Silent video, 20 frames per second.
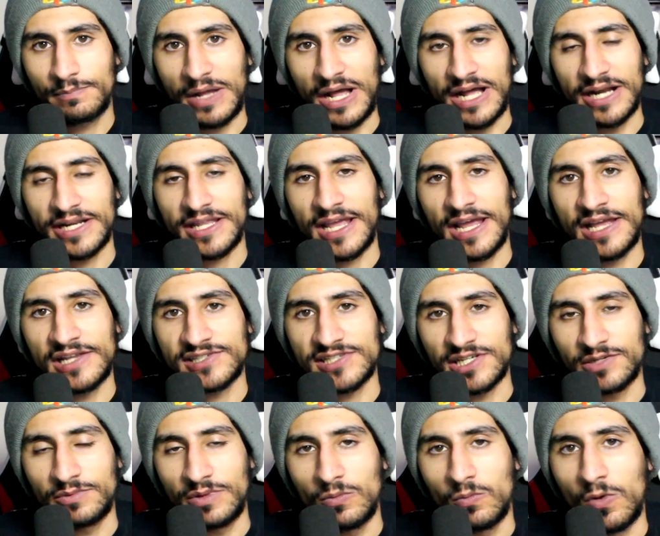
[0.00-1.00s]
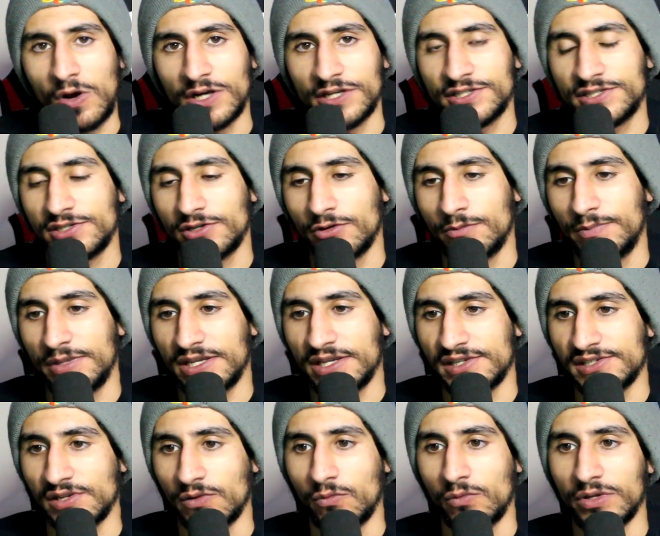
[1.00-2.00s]
podcast like we wanted to,
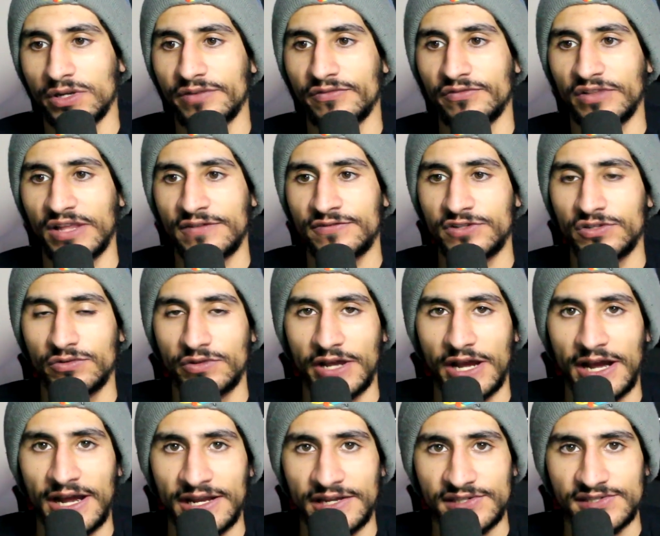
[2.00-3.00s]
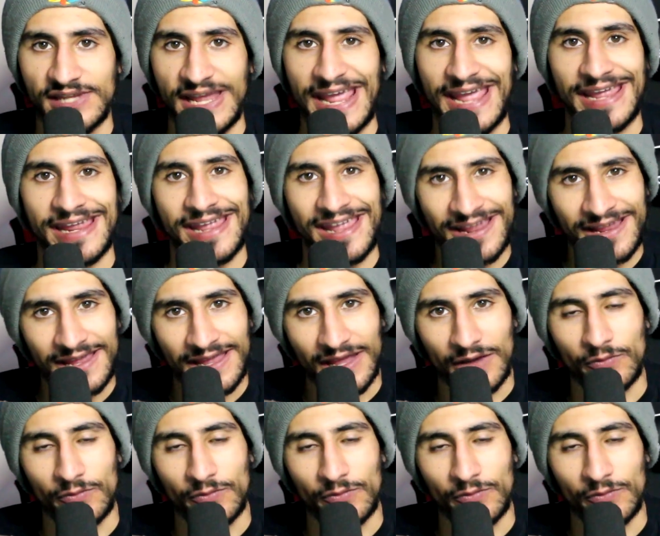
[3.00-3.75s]
because it would have left you guys hanging.